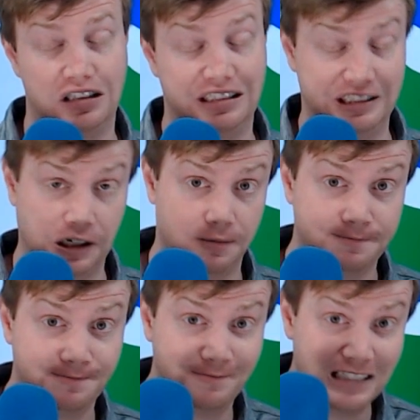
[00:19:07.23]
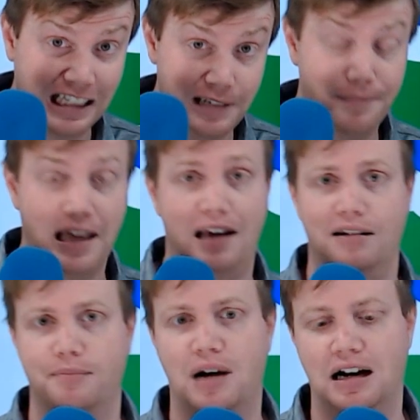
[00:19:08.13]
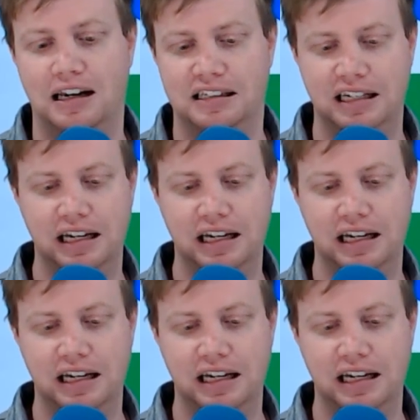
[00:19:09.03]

So keep that in mind.